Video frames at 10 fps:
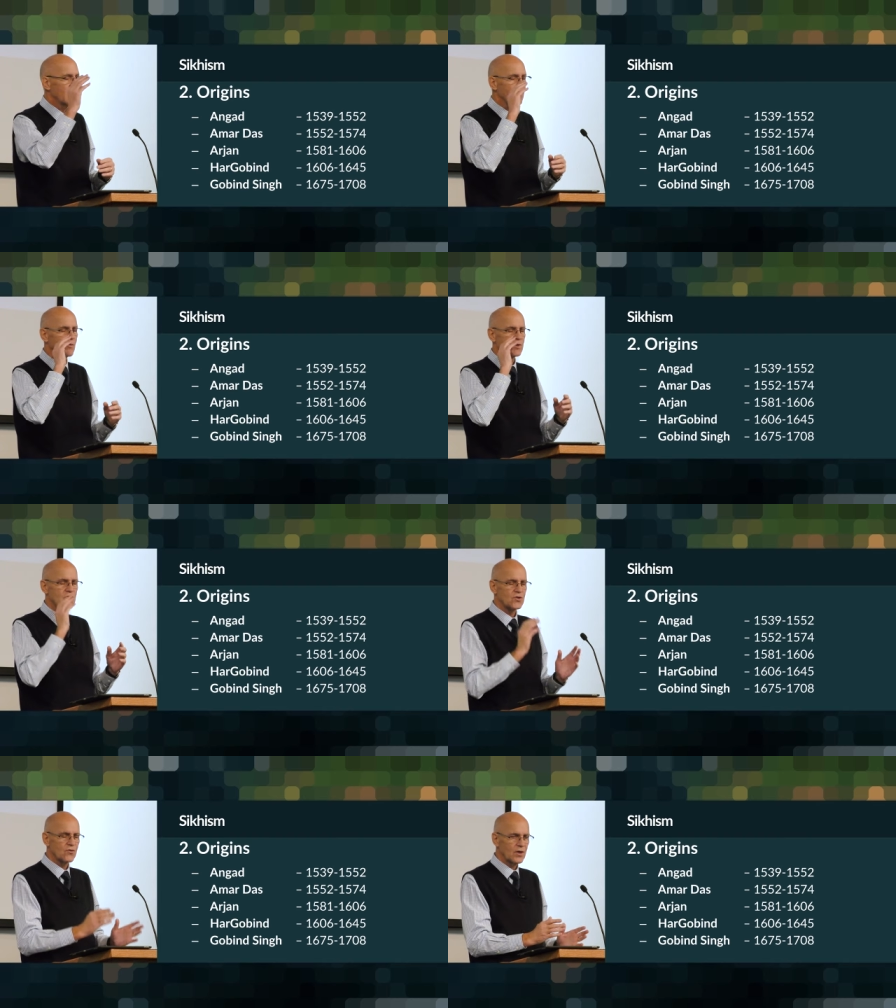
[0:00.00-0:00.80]
It was
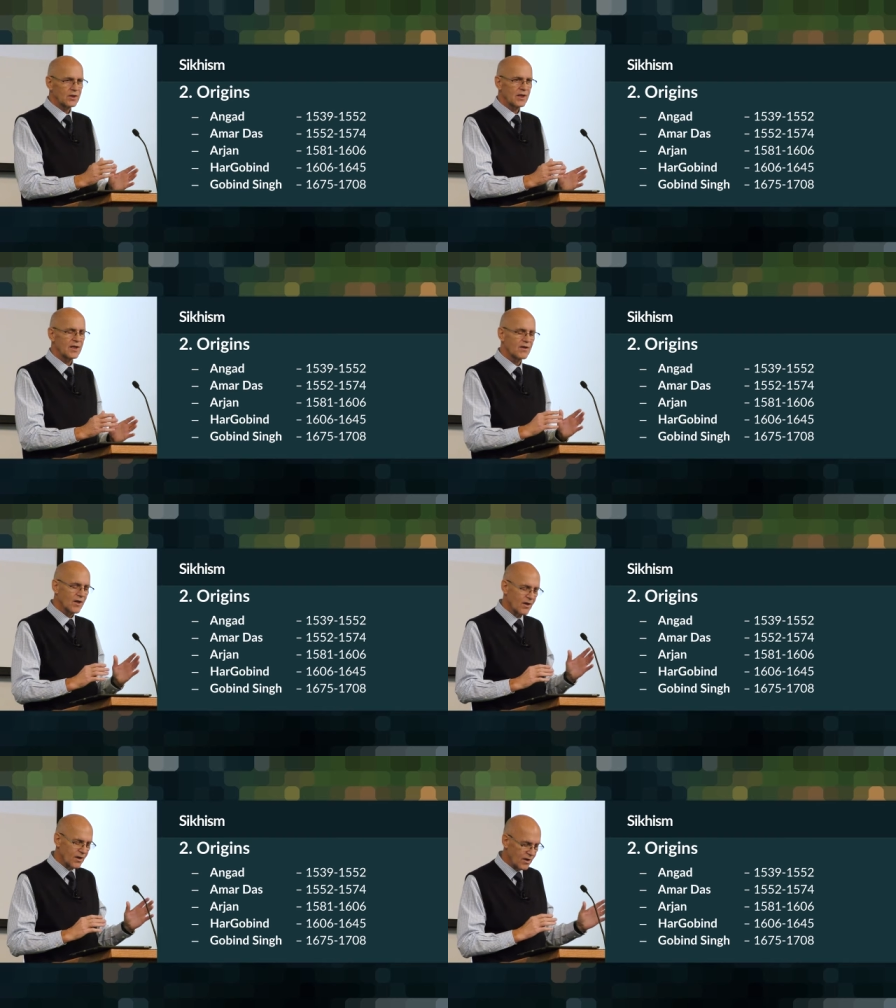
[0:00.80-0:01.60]
strictly
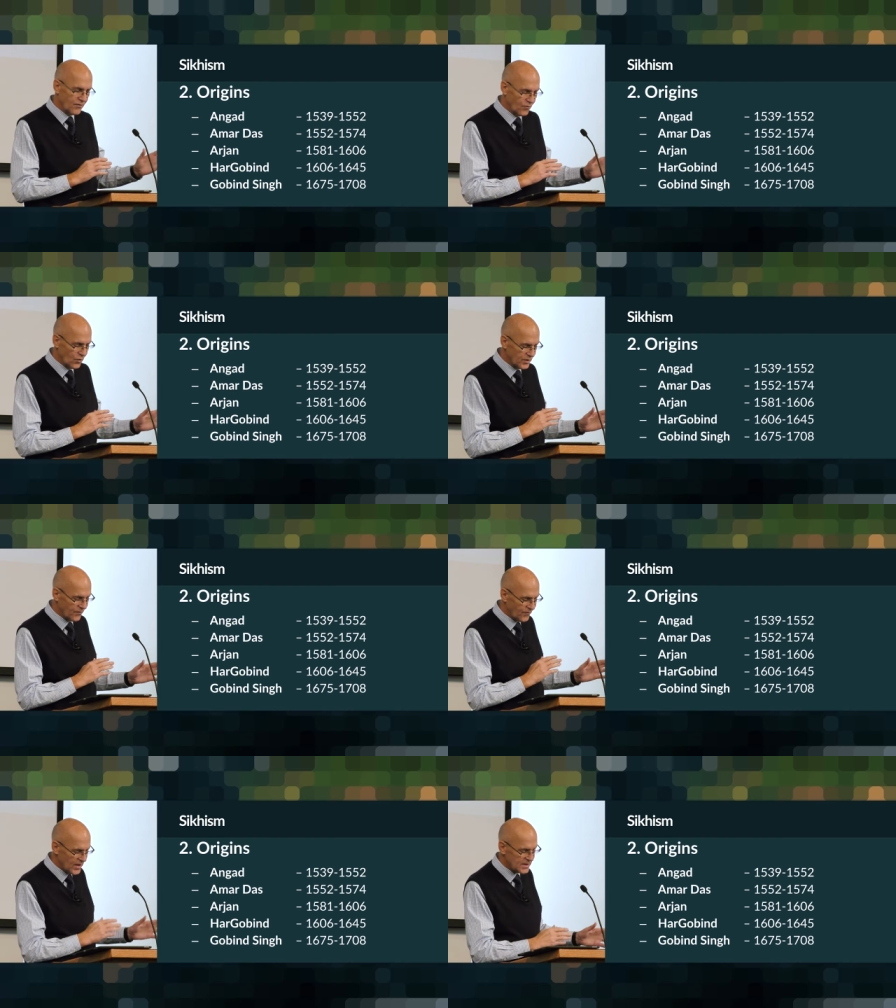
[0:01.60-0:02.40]
uh, for
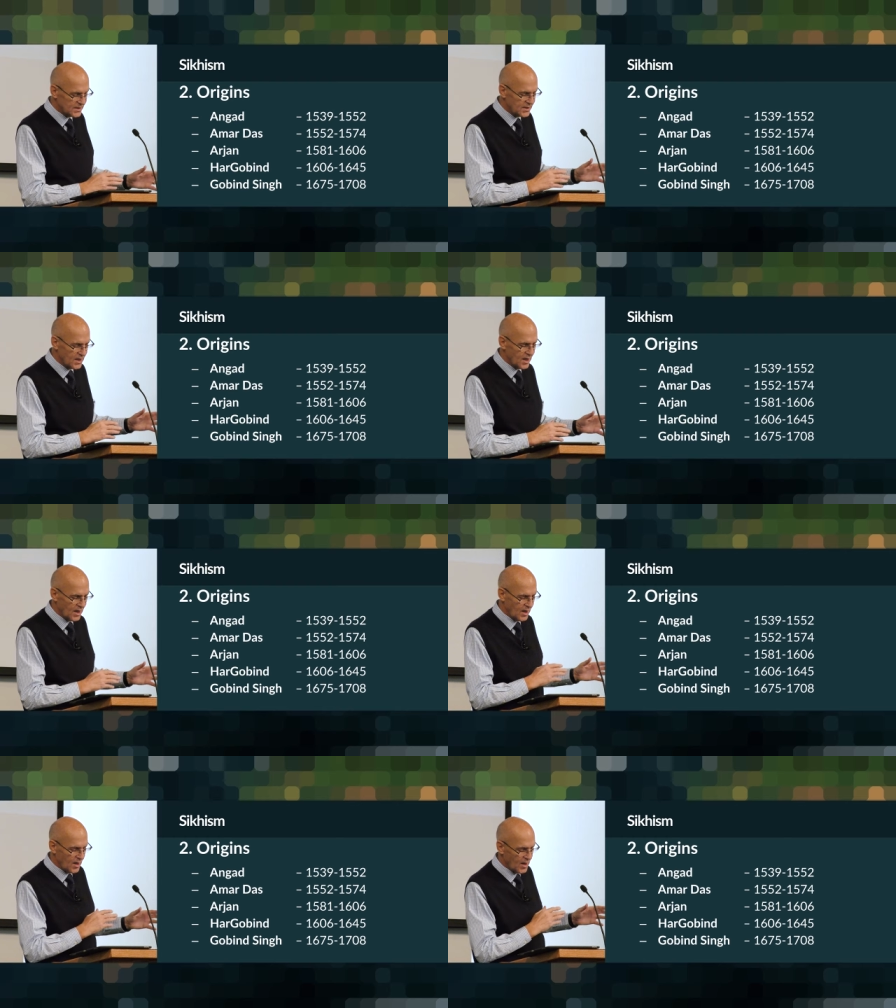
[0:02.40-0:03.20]
defense
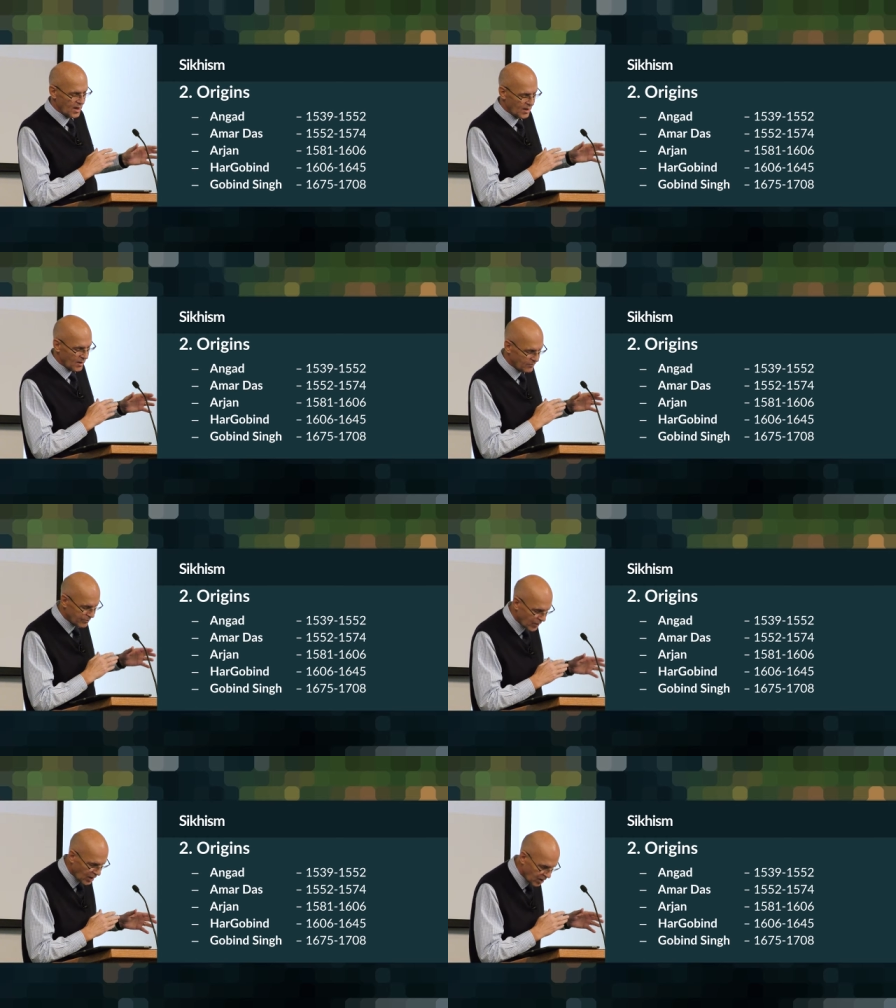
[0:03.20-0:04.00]
uh, uh,
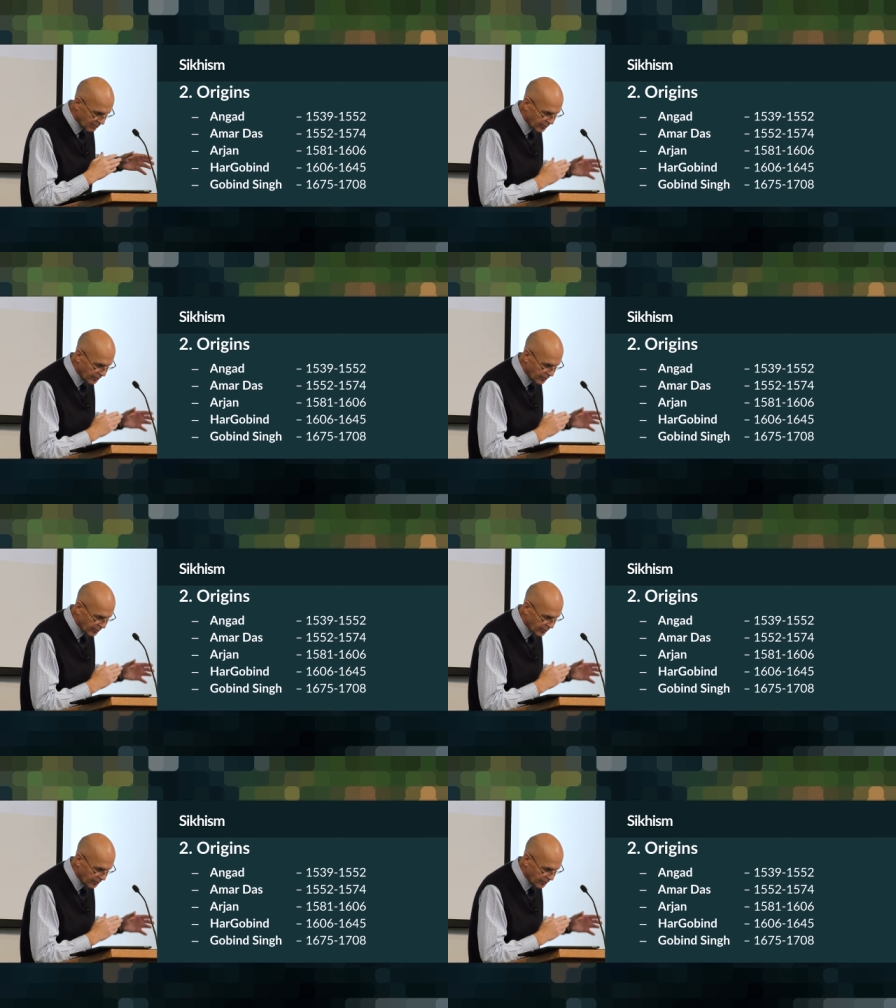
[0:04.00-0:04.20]
uh,